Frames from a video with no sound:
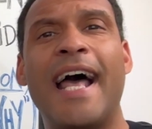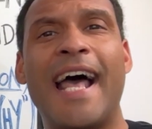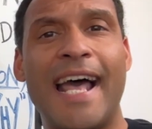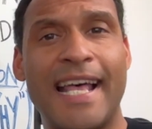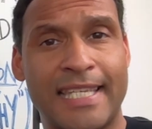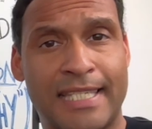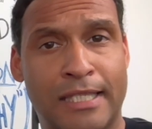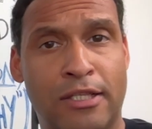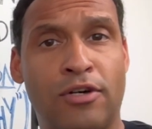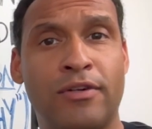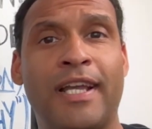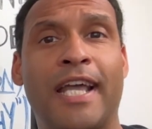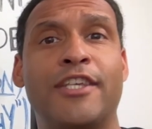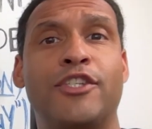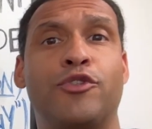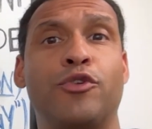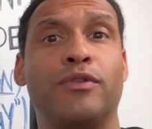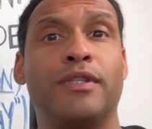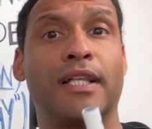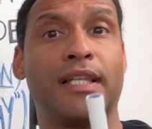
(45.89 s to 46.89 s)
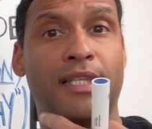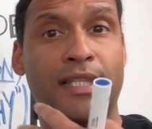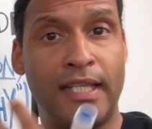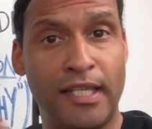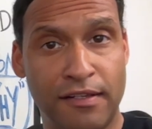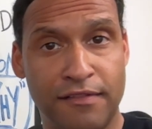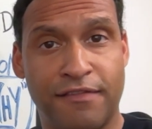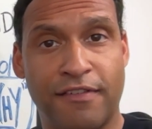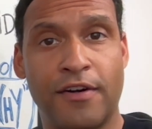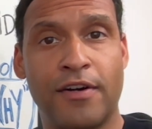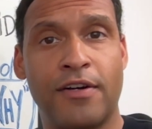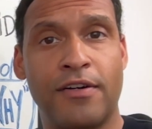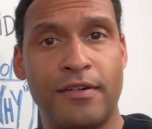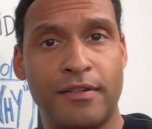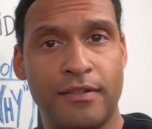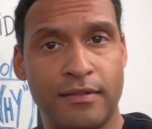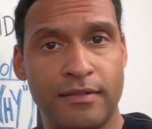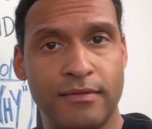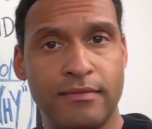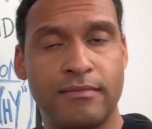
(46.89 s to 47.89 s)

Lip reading: As long as you deliver